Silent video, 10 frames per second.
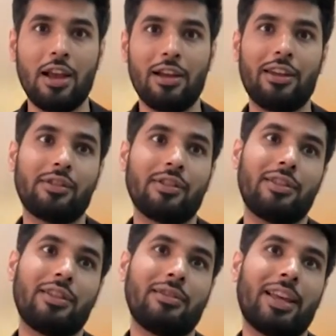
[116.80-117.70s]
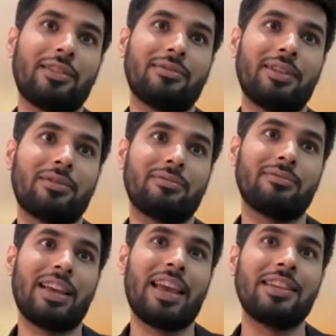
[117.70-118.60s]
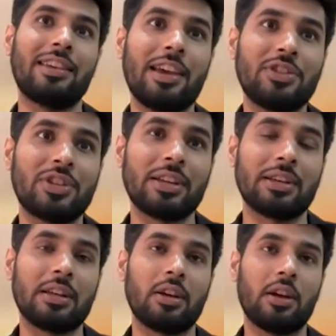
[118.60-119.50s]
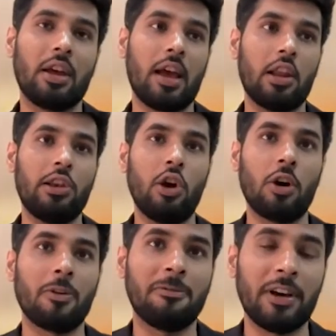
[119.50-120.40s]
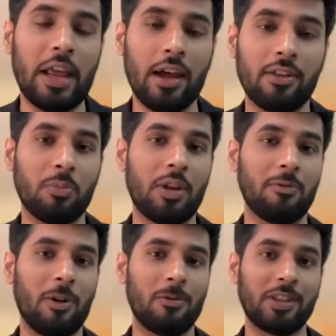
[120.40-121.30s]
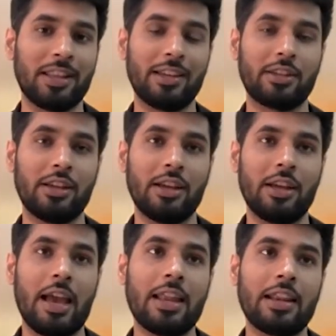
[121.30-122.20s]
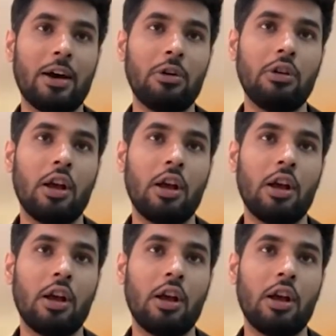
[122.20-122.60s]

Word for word: it's like like engaging a lot of fun has to be involved in that and now